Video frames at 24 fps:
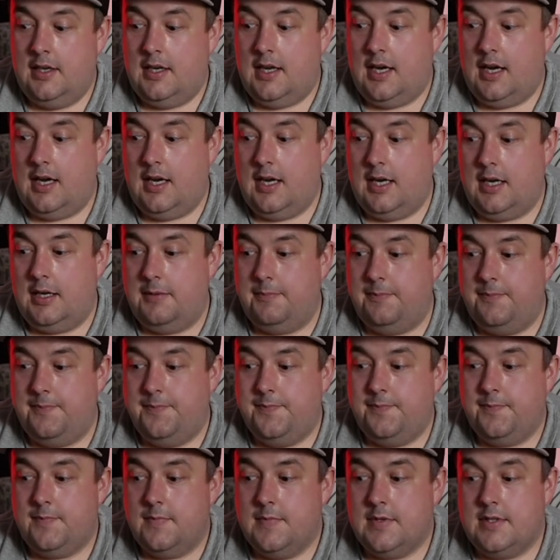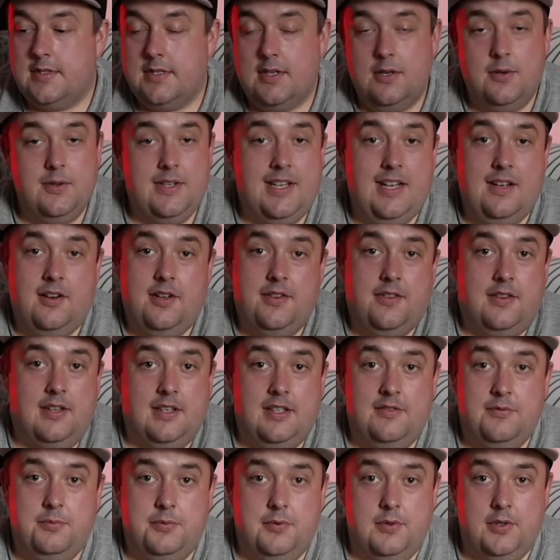Um, so, yeah, I think
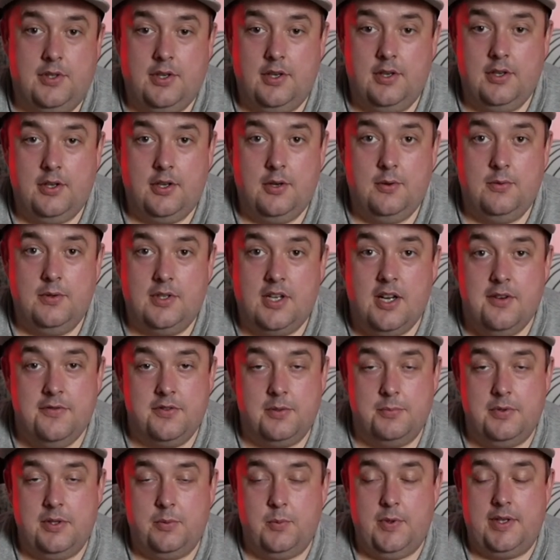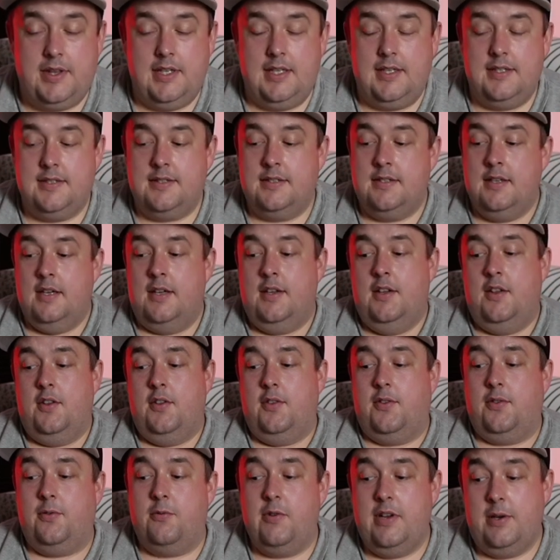Liverpool are going to go comfortably win this
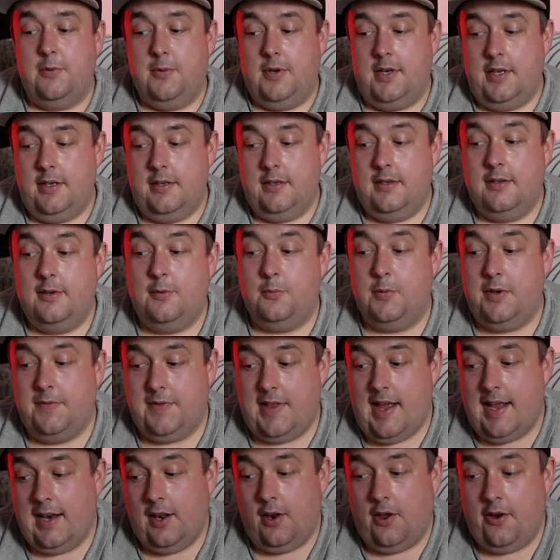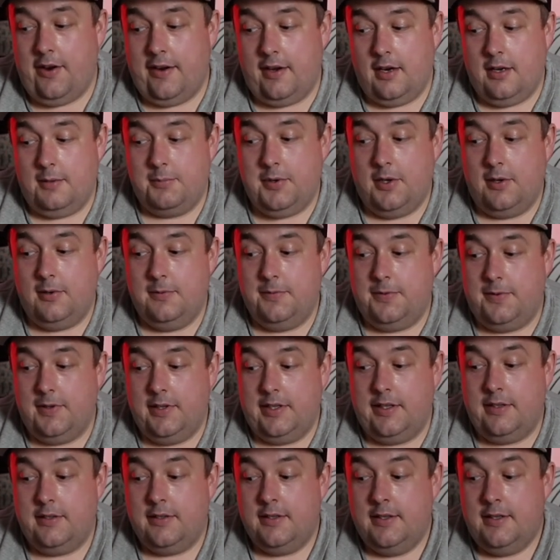3 1 with that lineup,
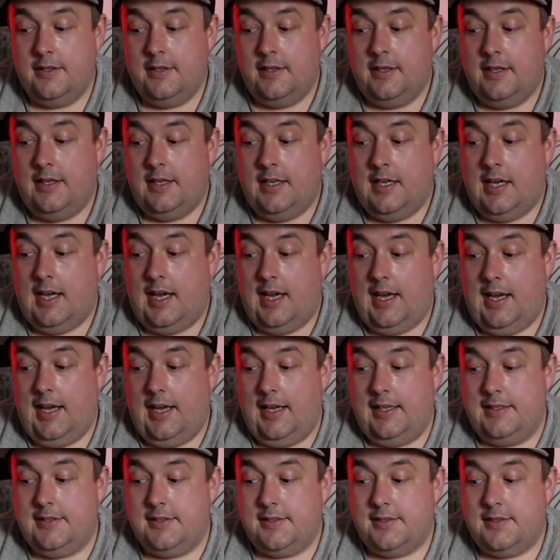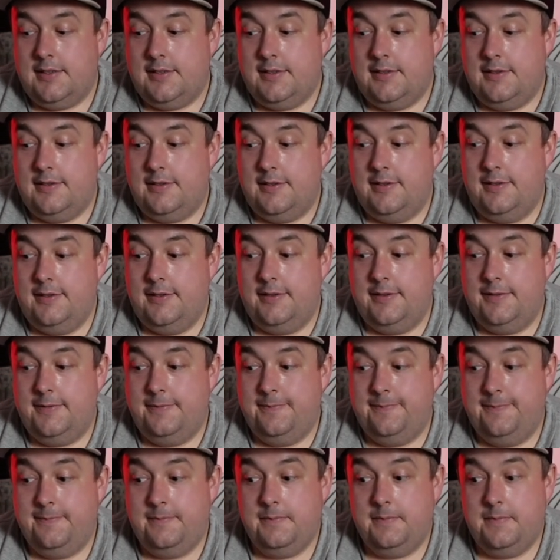hopefully. And
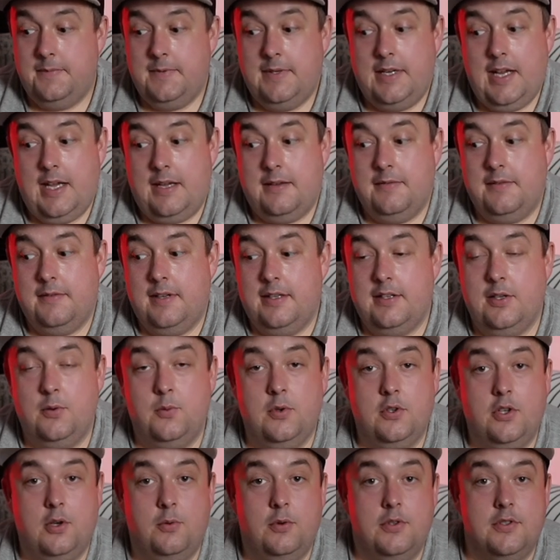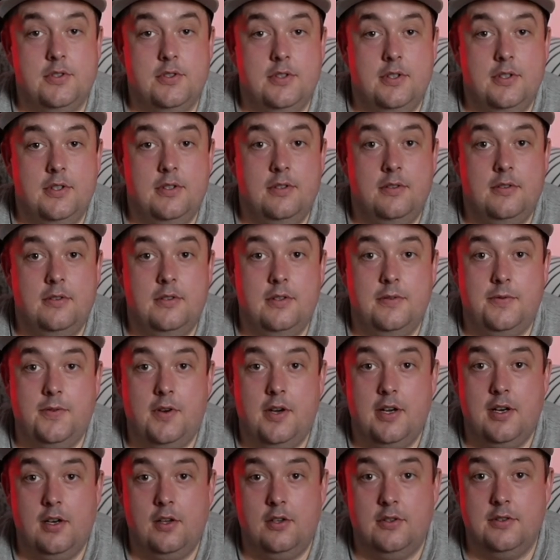yeah, and then we'll go on to the, the
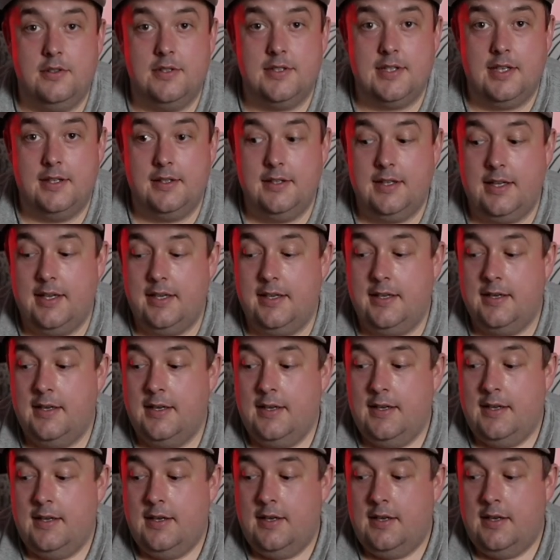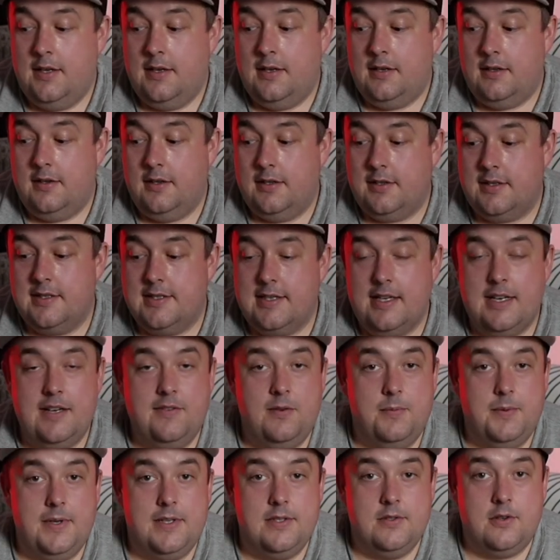final on Sunday. Like I said,
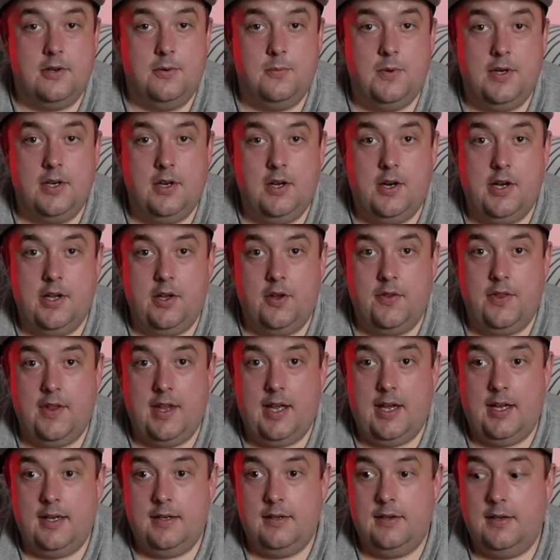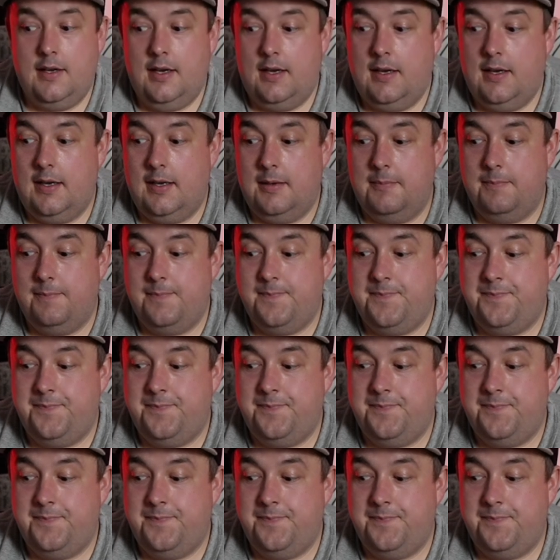everybody's got one eye on that. Um,